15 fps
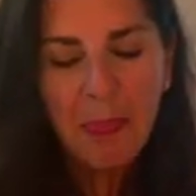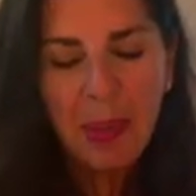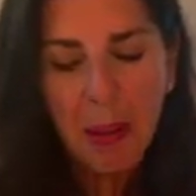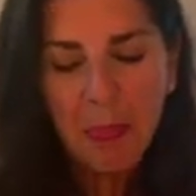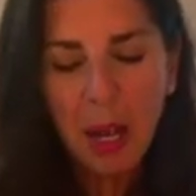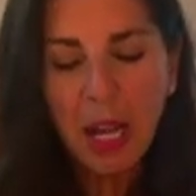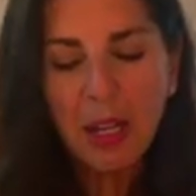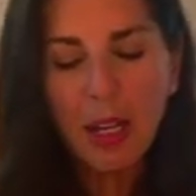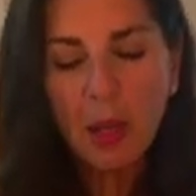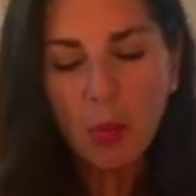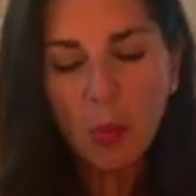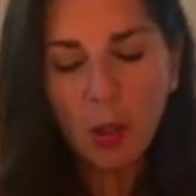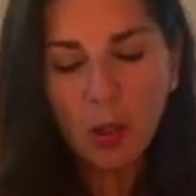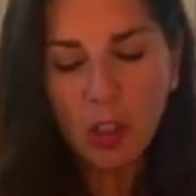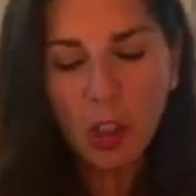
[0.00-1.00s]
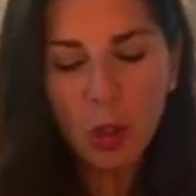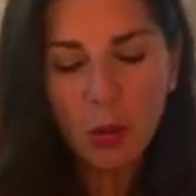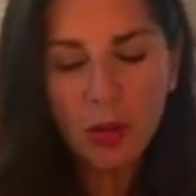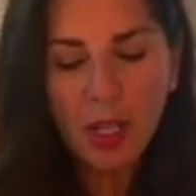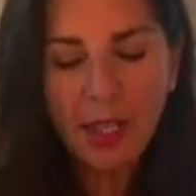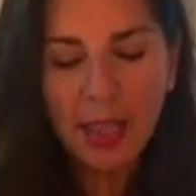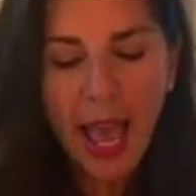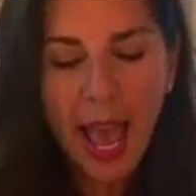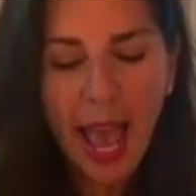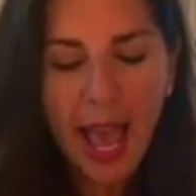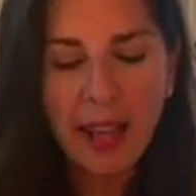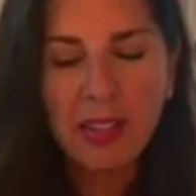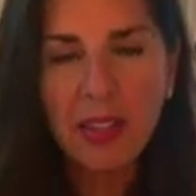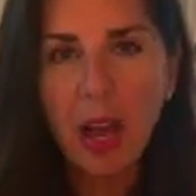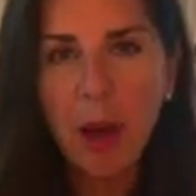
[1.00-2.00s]
But we're using that
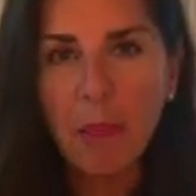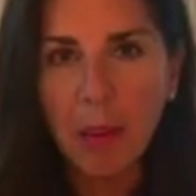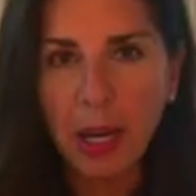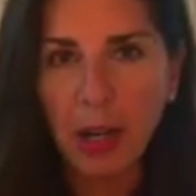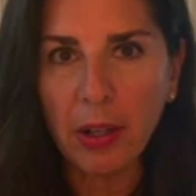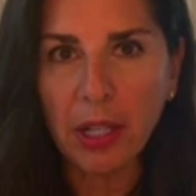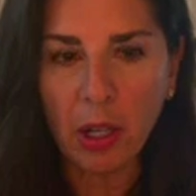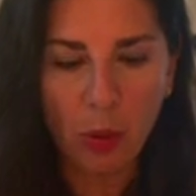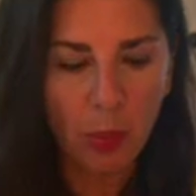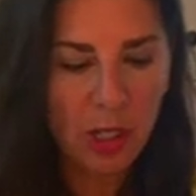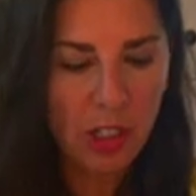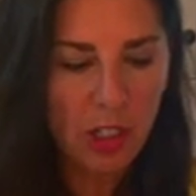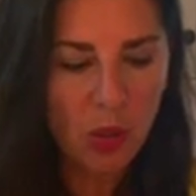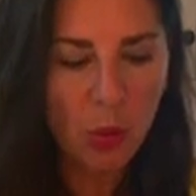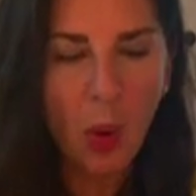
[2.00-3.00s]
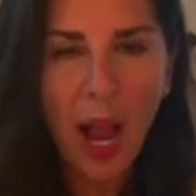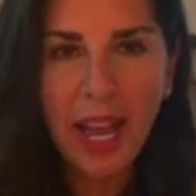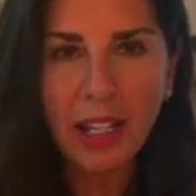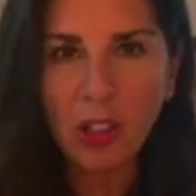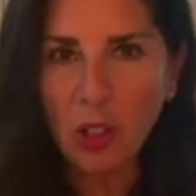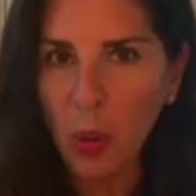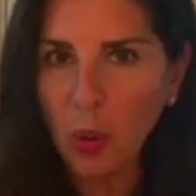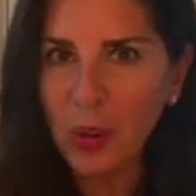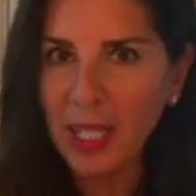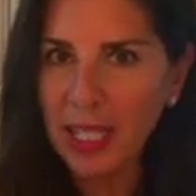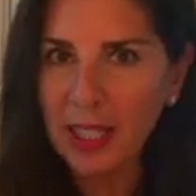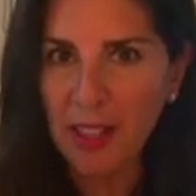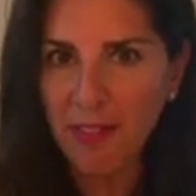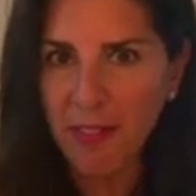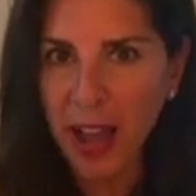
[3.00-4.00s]
as a barrier, which is why you don't need
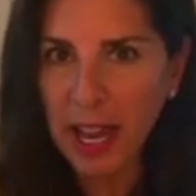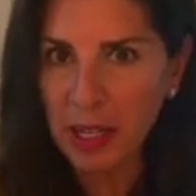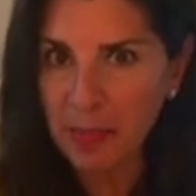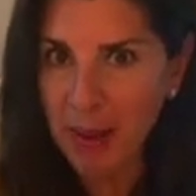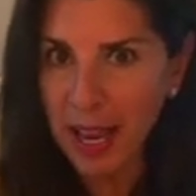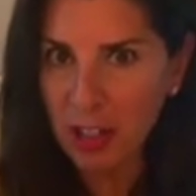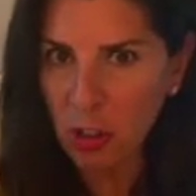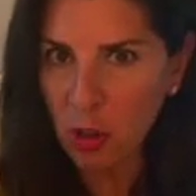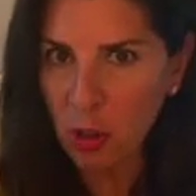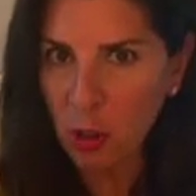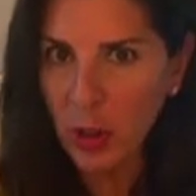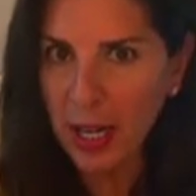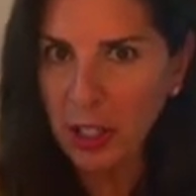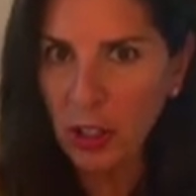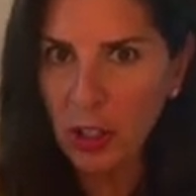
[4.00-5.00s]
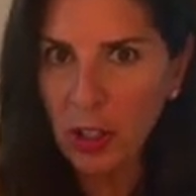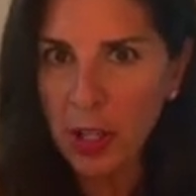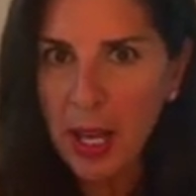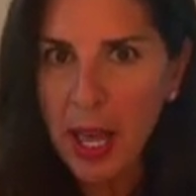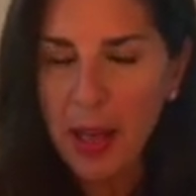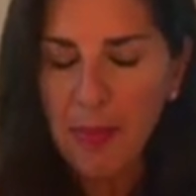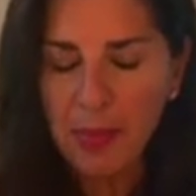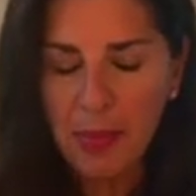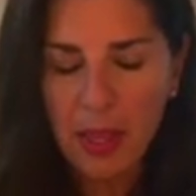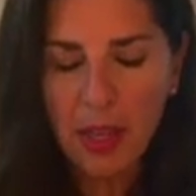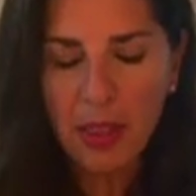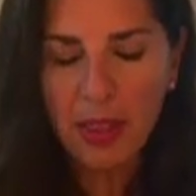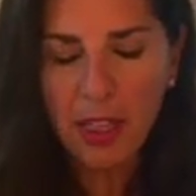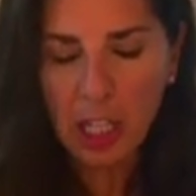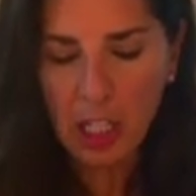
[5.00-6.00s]
the fine mesh strainer.
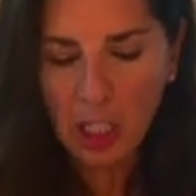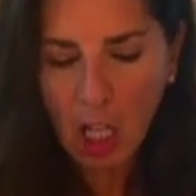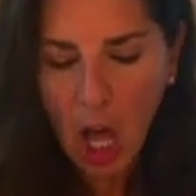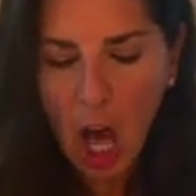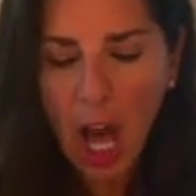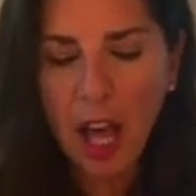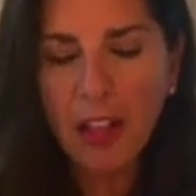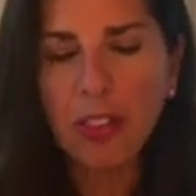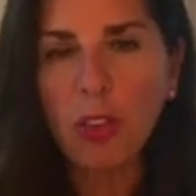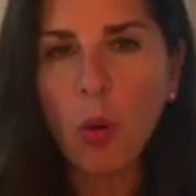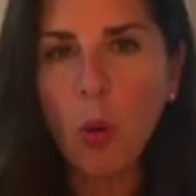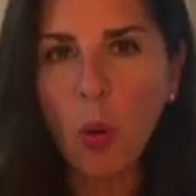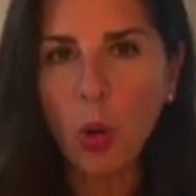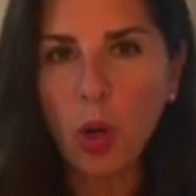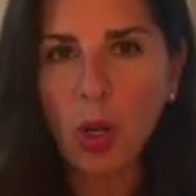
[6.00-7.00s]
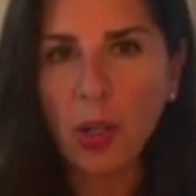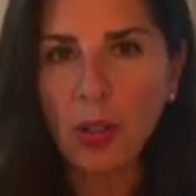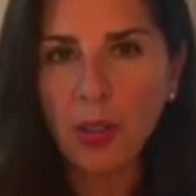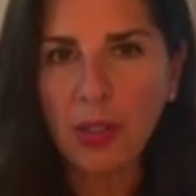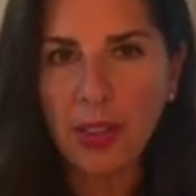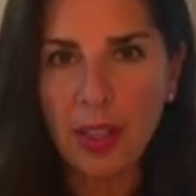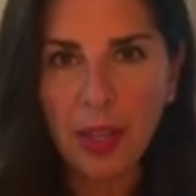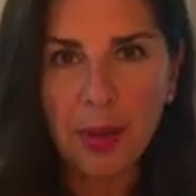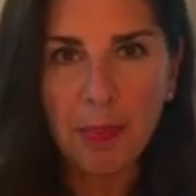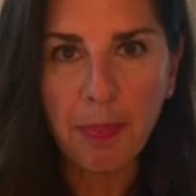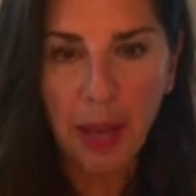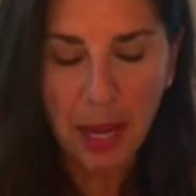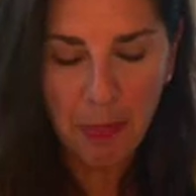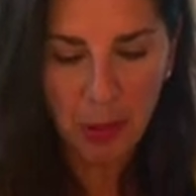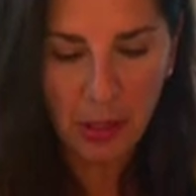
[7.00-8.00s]
The cloth or the
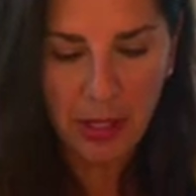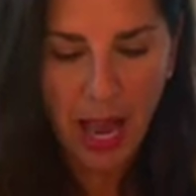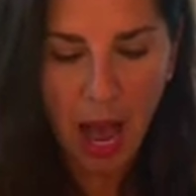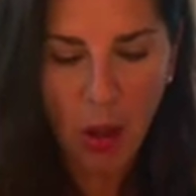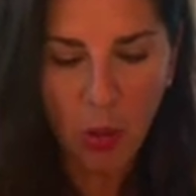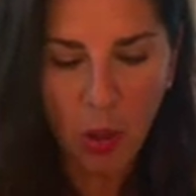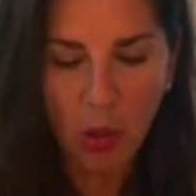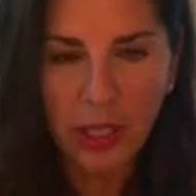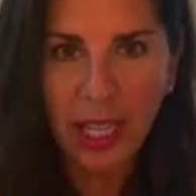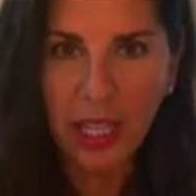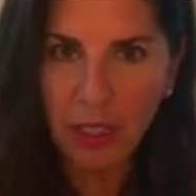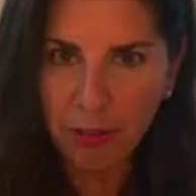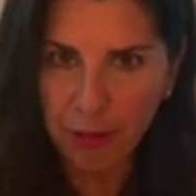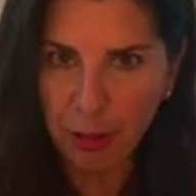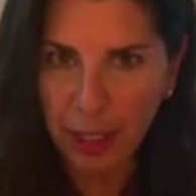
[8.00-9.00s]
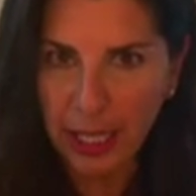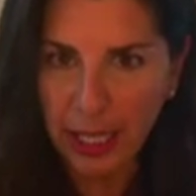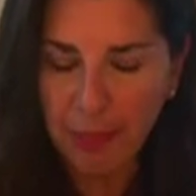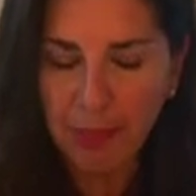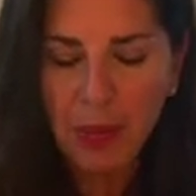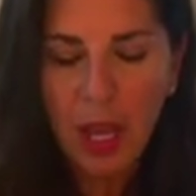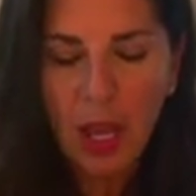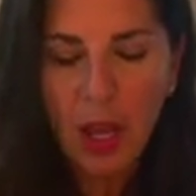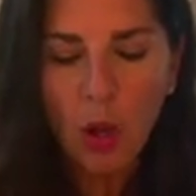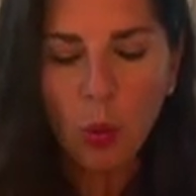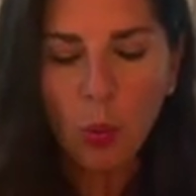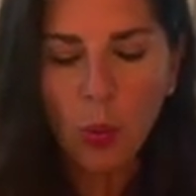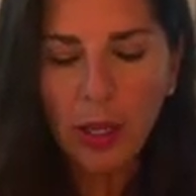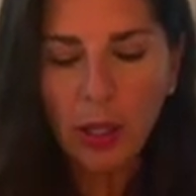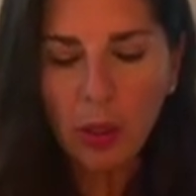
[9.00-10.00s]
paper towel, ink-free,
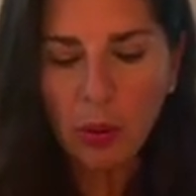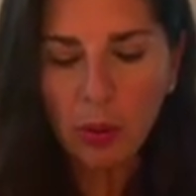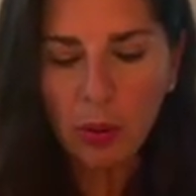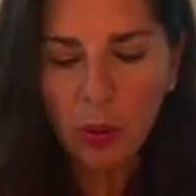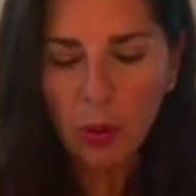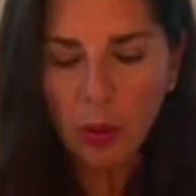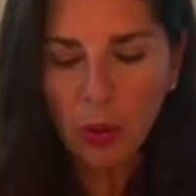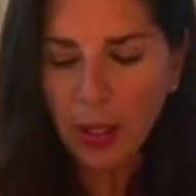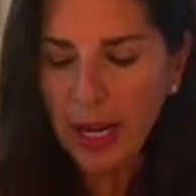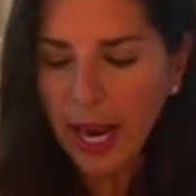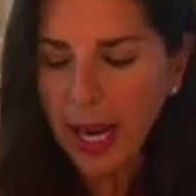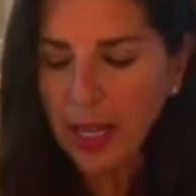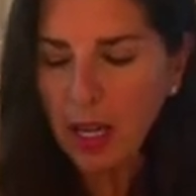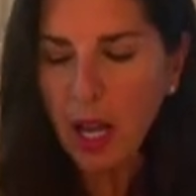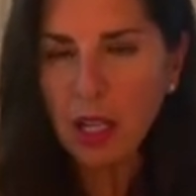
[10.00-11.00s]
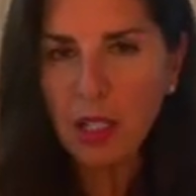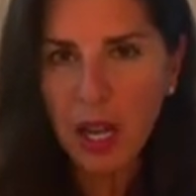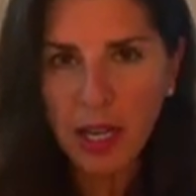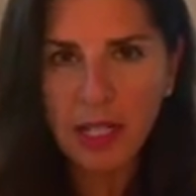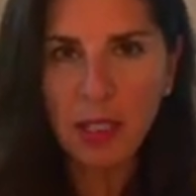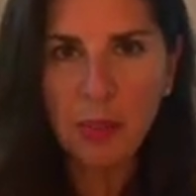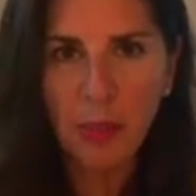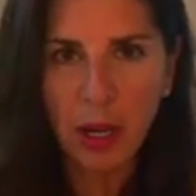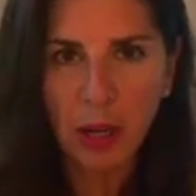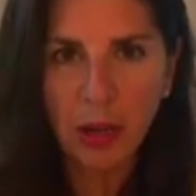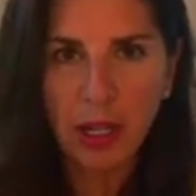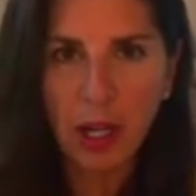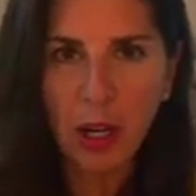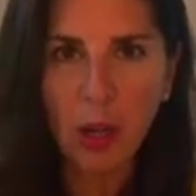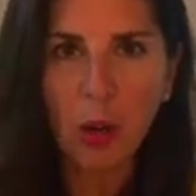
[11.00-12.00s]
will create a nice
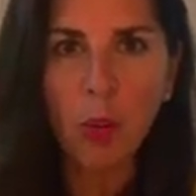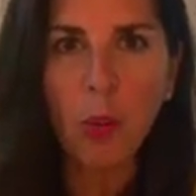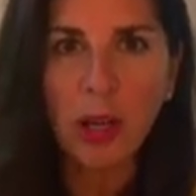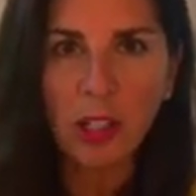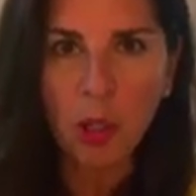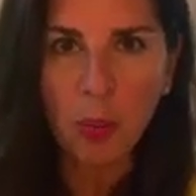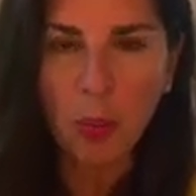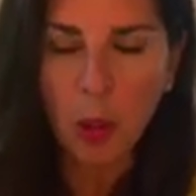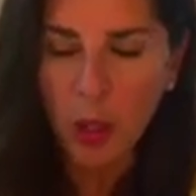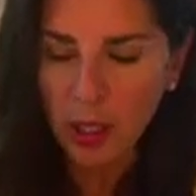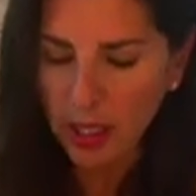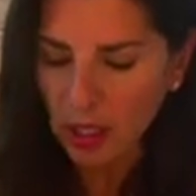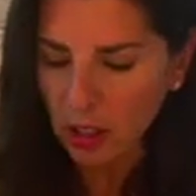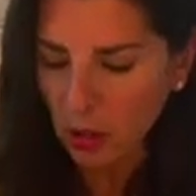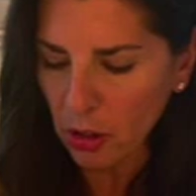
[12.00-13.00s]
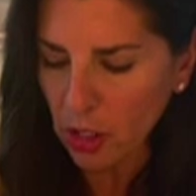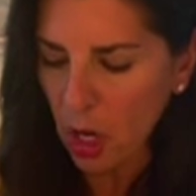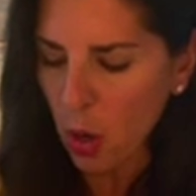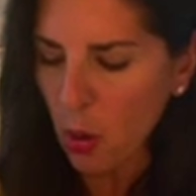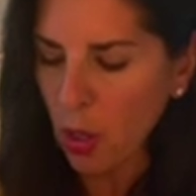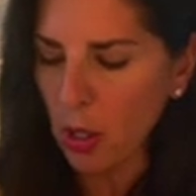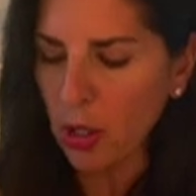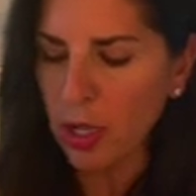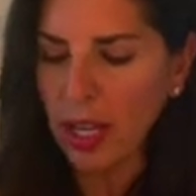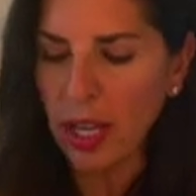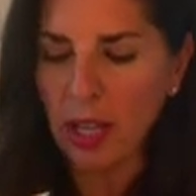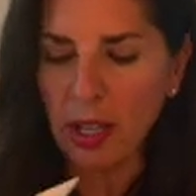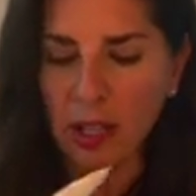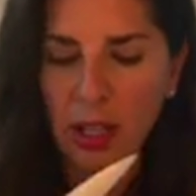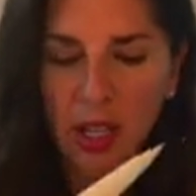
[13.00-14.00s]
barrier when you put your yogurt
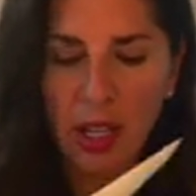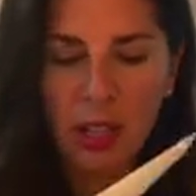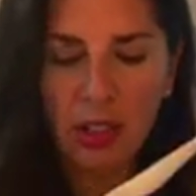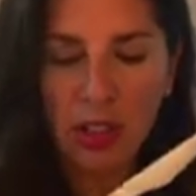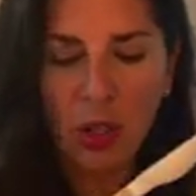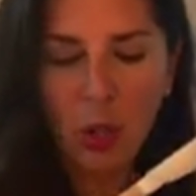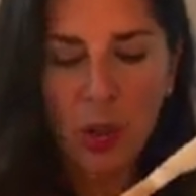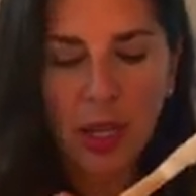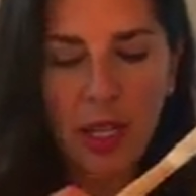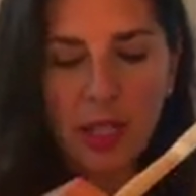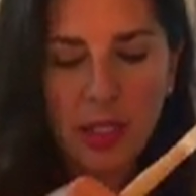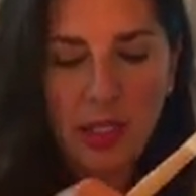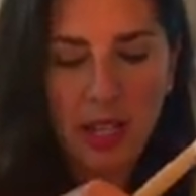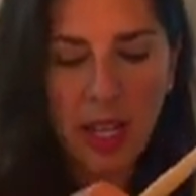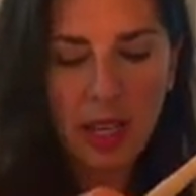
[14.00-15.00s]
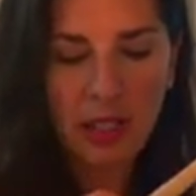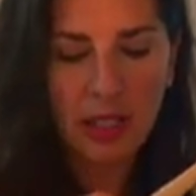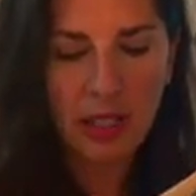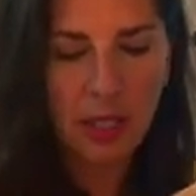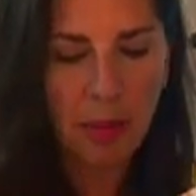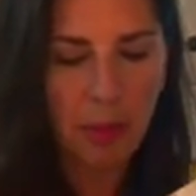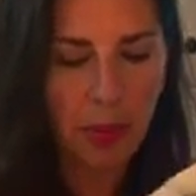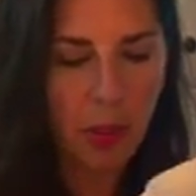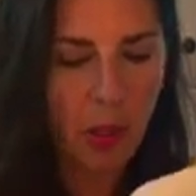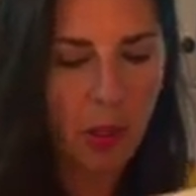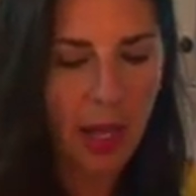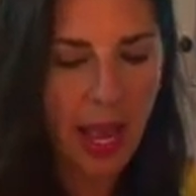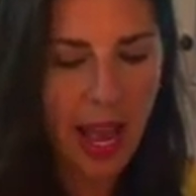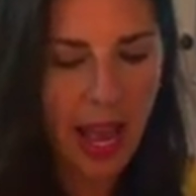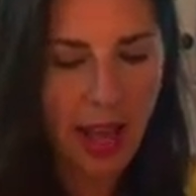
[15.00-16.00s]
in. So it's as
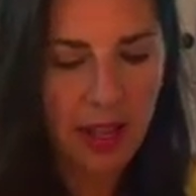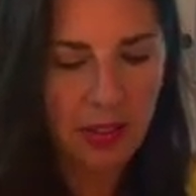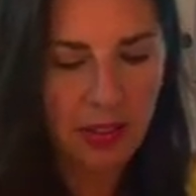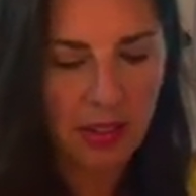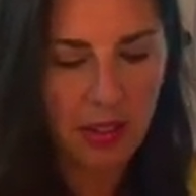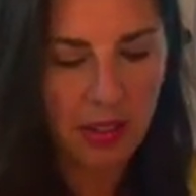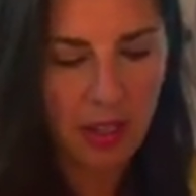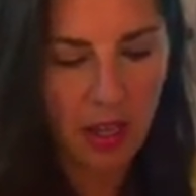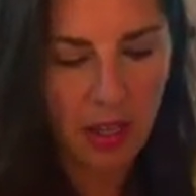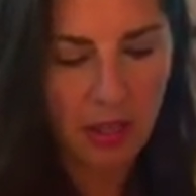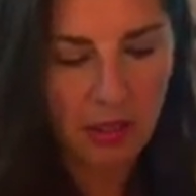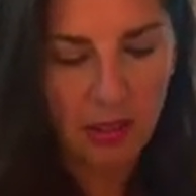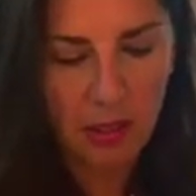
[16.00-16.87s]
simple as this.